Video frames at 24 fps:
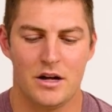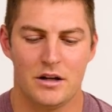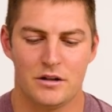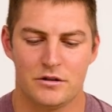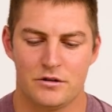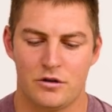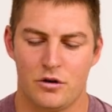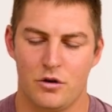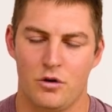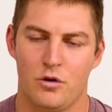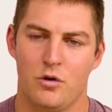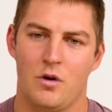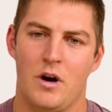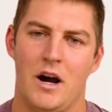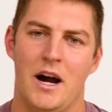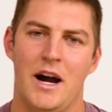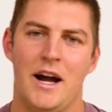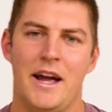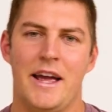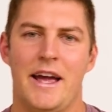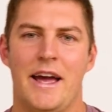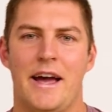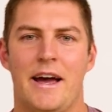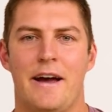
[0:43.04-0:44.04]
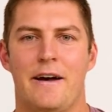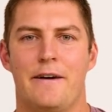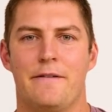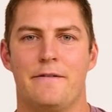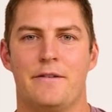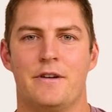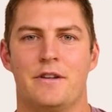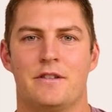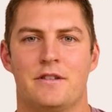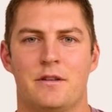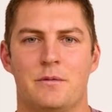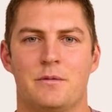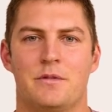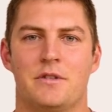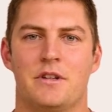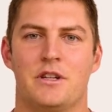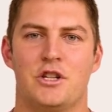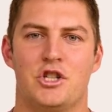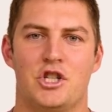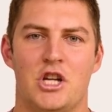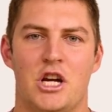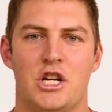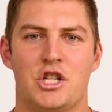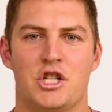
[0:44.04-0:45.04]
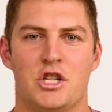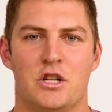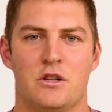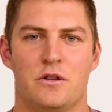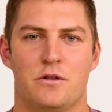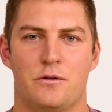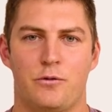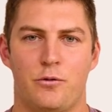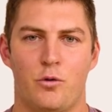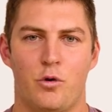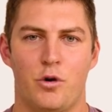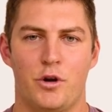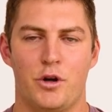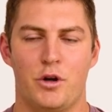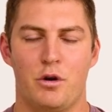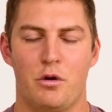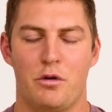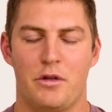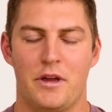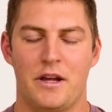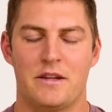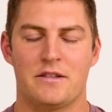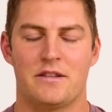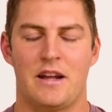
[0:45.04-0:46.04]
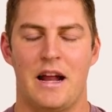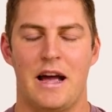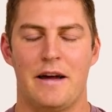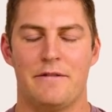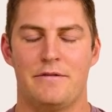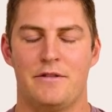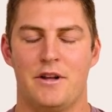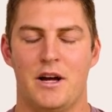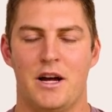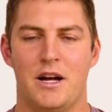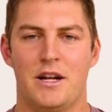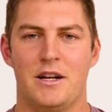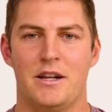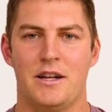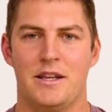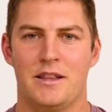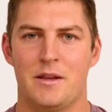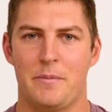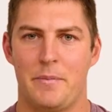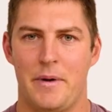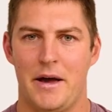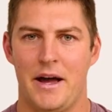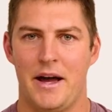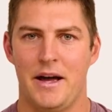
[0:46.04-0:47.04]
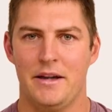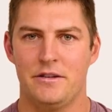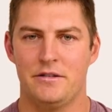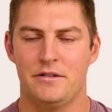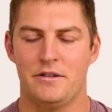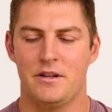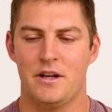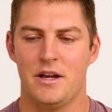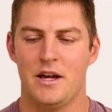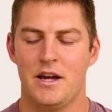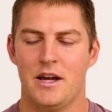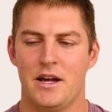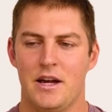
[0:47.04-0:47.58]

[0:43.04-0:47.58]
So I have some suggestions for you, things that I've done in the past,